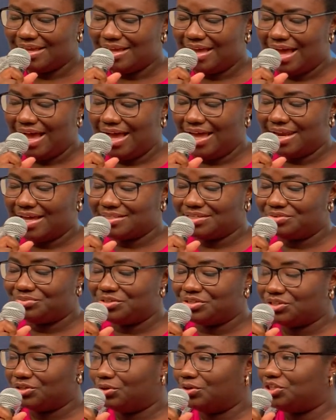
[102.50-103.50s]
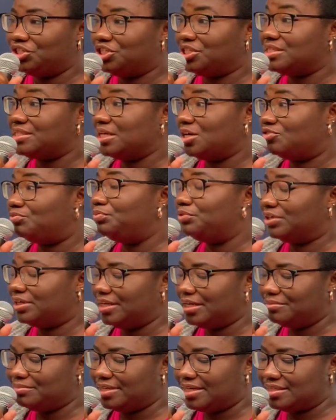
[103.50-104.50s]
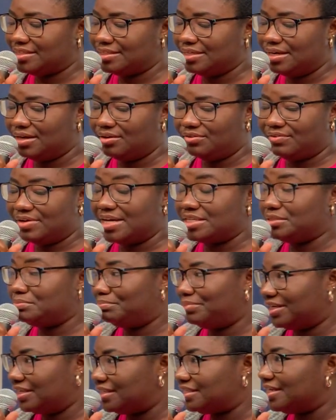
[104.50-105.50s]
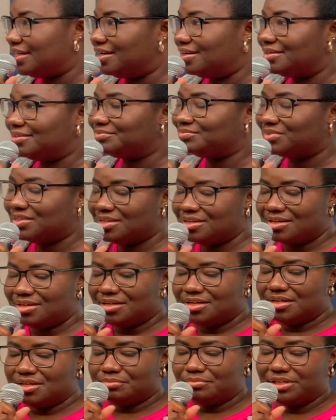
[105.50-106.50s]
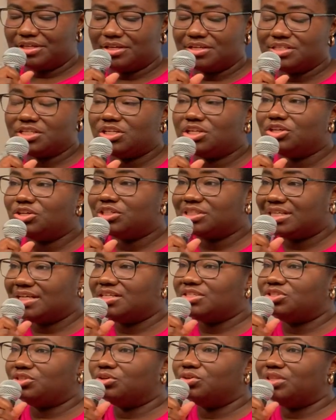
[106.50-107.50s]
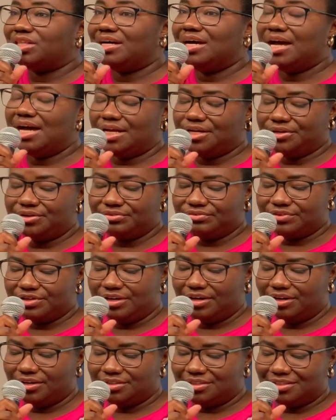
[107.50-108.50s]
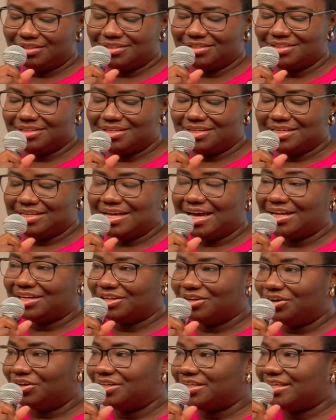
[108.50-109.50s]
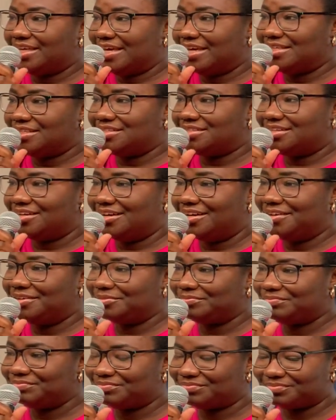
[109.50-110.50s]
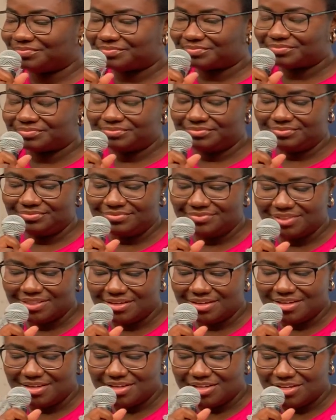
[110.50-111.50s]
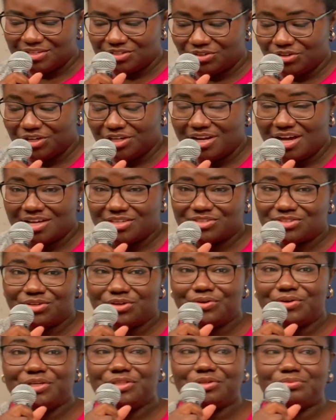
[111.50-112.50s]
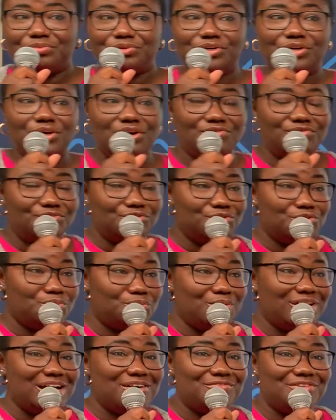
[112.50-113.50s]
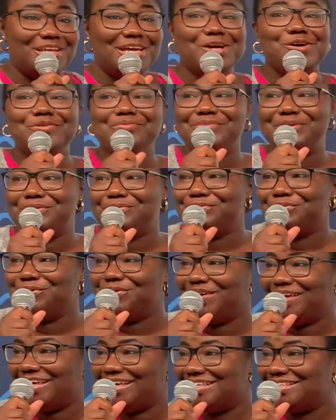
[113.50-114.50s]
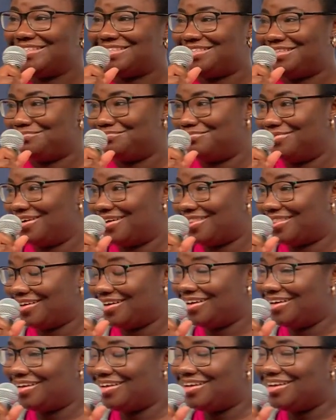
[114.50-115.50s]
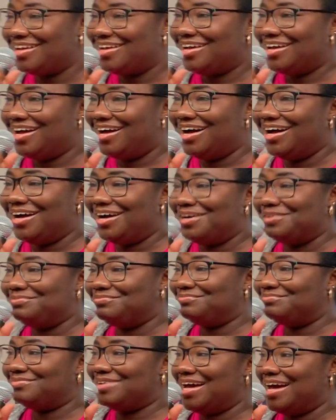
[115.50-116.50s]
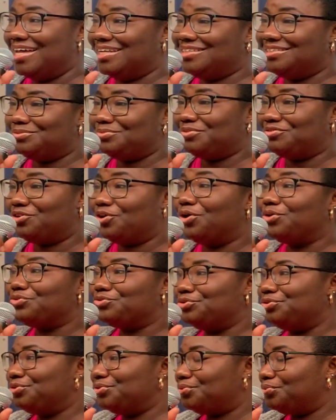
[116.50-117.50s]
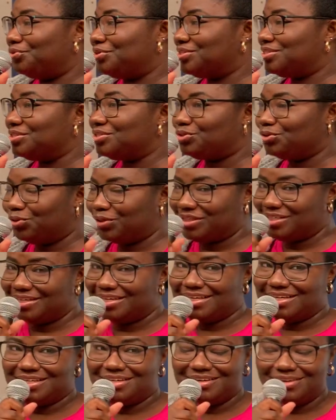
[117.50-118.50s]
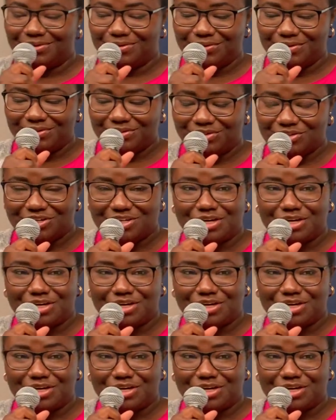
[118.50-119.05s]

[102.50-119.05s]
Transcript: And as a result, she self-proclaimed herself as bitter, because it looked as though the hand of God had gone against her. So in our story in the book of Ruth, we have Naomi, who is the mother, and we've got Ruth, who is the daughter-in-law.